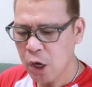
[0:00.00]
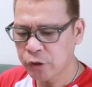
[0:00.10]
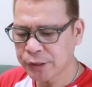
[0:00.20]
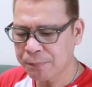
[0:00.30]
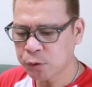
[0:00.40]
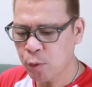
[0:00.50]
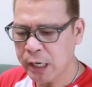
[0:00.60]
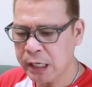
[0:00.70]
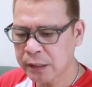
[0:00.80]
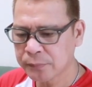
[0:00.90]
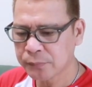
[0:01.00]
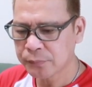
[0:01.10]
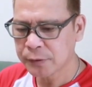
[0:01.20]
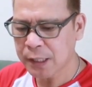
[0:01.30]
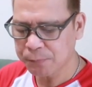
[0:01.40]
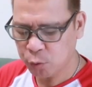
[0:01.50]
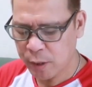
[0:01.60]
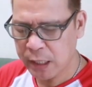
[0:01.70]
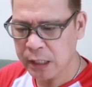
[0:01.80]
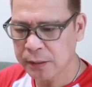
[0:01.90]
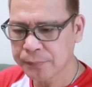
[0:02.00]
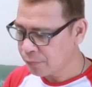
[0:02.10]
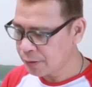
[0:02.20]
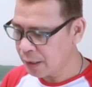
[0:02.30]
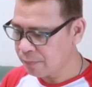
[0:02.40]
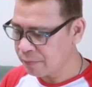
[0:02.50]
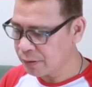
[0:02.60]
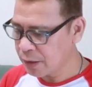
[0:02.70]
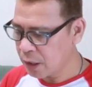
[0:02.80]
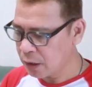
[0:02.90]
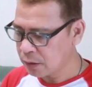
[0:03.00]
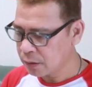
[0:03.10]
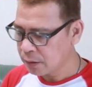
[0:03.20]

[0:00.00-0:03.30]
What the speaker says: Or top 20. Top 20. What's the name of this girl?